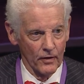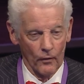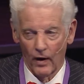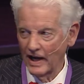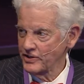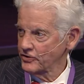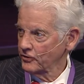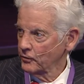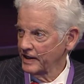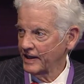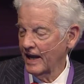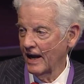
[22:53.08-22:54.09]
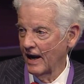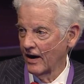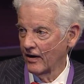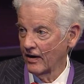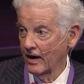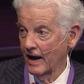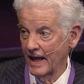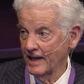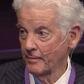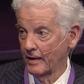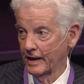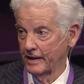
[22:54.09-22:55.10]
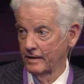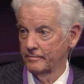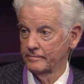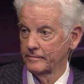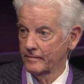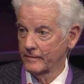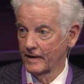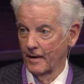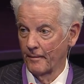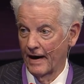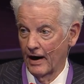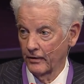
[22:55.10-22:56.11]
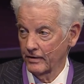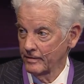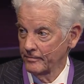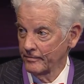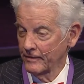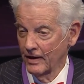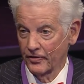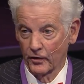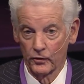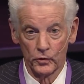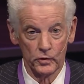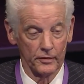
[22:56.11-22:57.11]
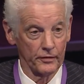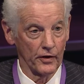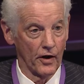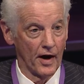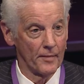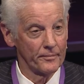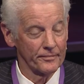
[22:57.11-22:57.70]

Why should we care, anybody, about the rule of law?